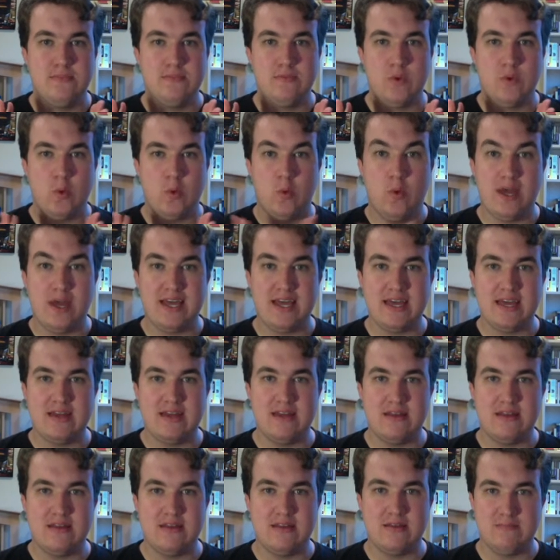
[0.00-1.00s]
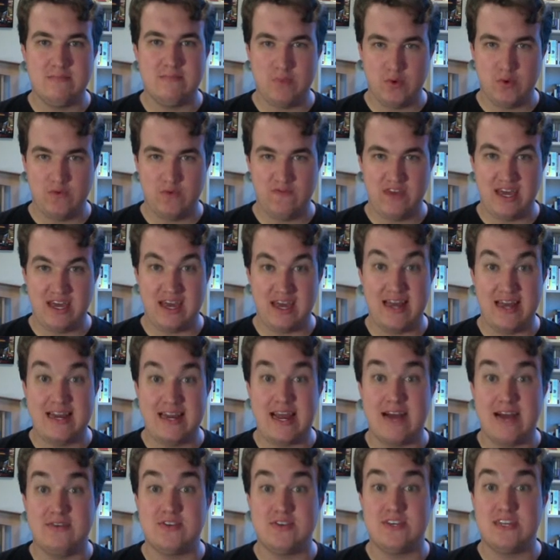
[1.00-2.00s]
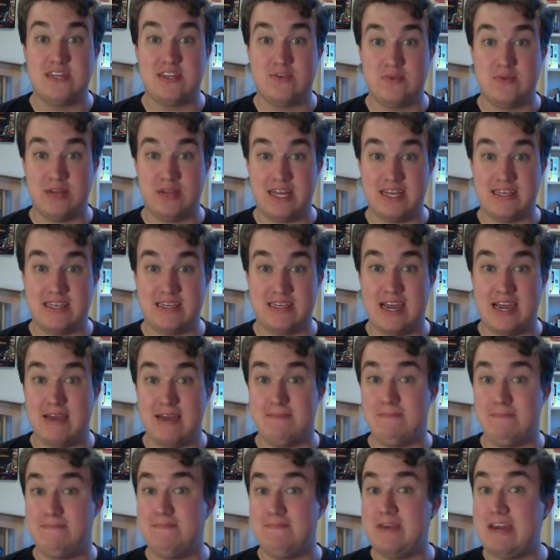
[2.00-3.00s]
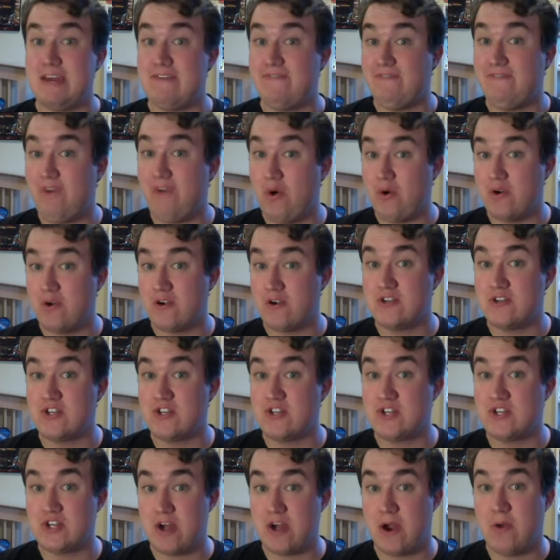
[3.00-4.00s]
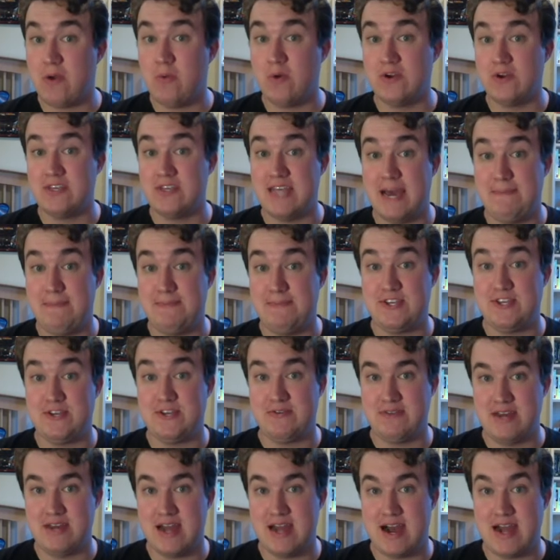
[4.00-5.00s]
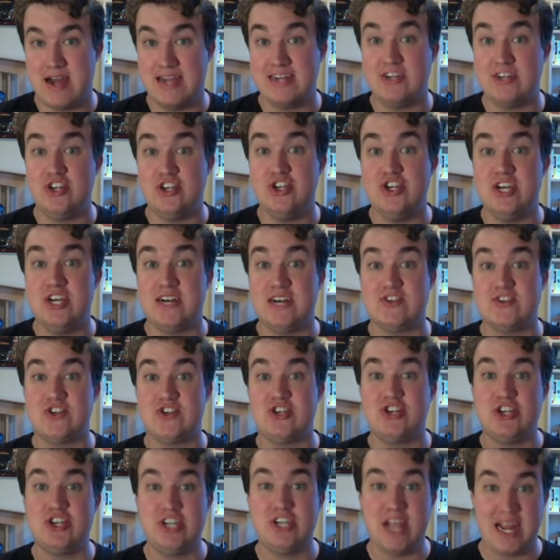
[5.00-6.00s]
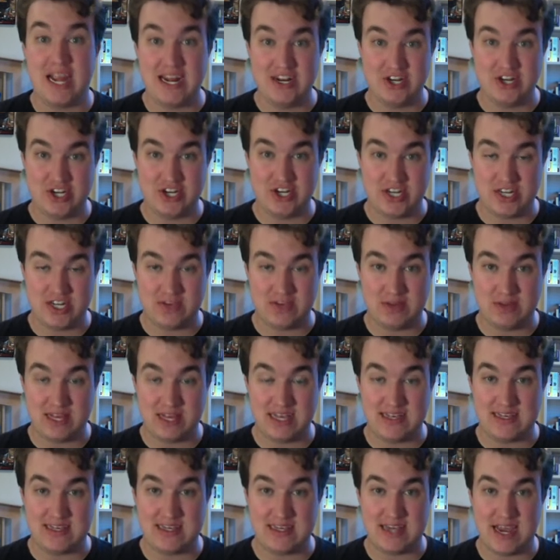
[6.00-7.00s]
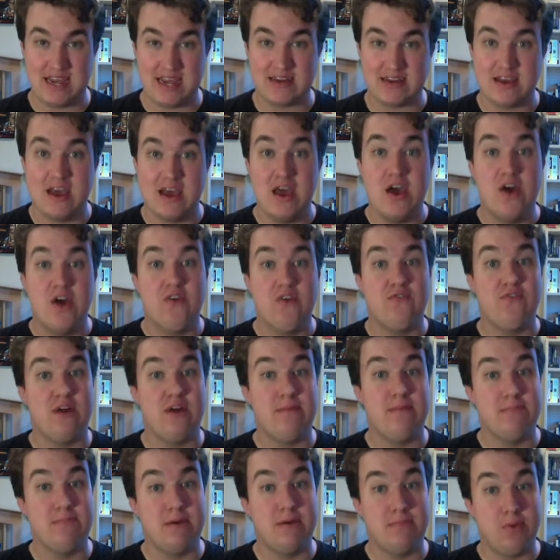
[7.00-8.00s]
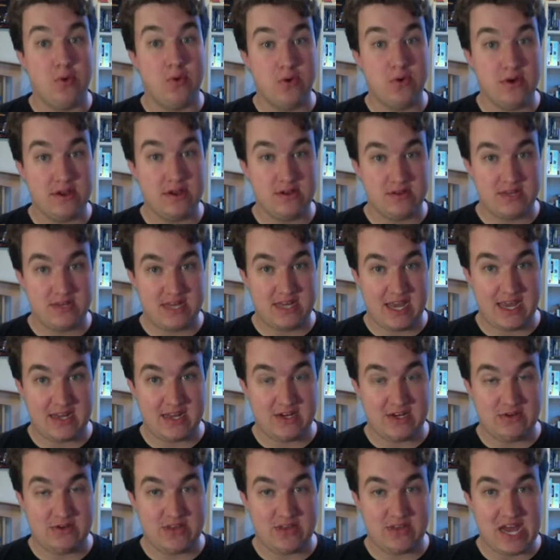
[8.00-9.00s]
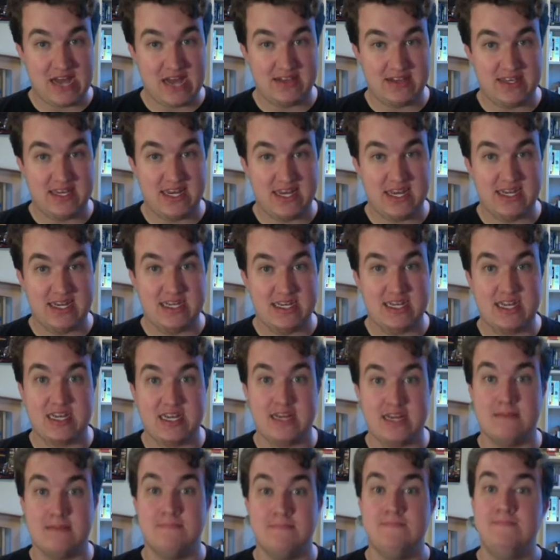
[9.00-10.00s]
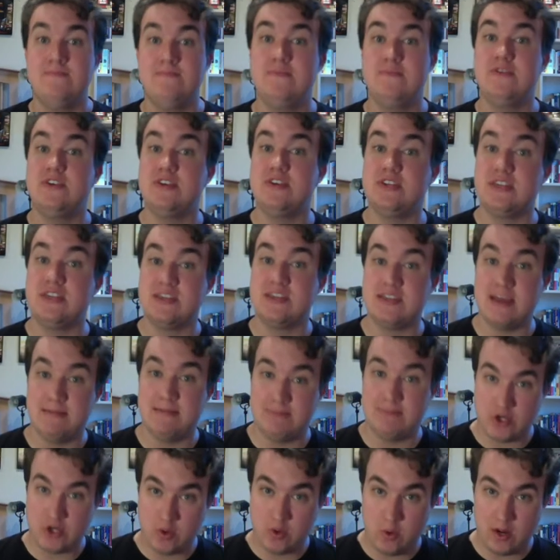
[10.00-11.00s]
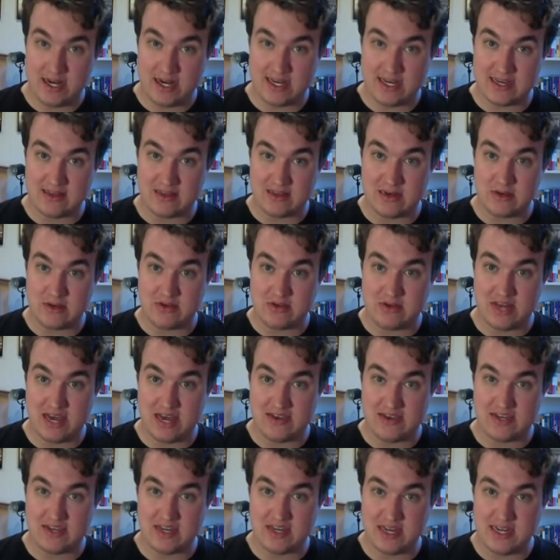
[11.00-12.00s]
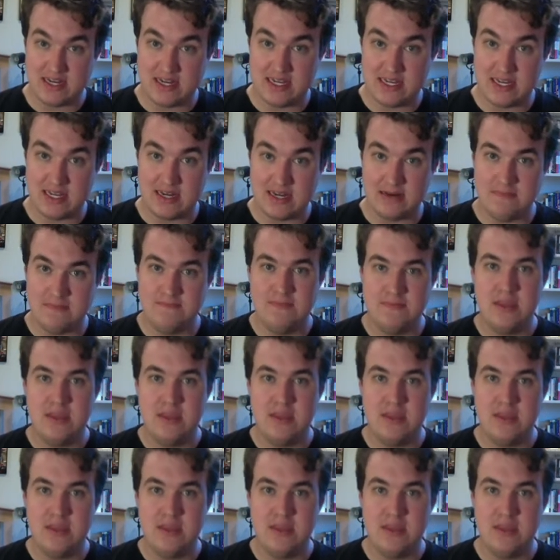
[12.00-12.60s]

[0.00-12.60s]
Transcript: Wicked, the movie, announced its release date before Star Wars Episode 9 just changed its release date from Memorial Day 2019 to December 20th, 2019.